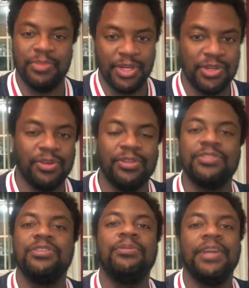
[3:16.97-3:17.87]
make sure
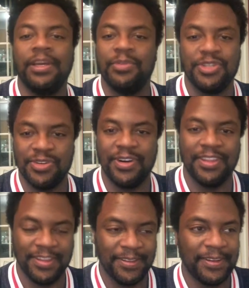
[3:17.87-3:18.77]
there's no damage or
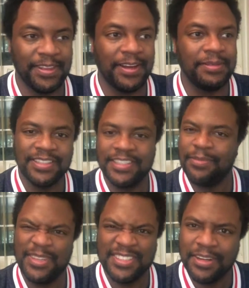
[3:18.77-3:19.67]
anything like that.
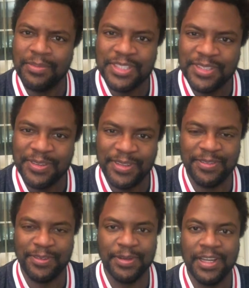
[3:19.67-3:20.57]
Except this time it's a little
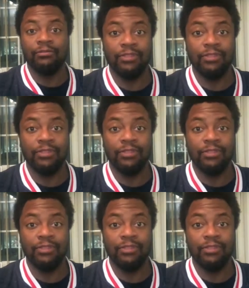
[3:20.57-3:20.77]
different.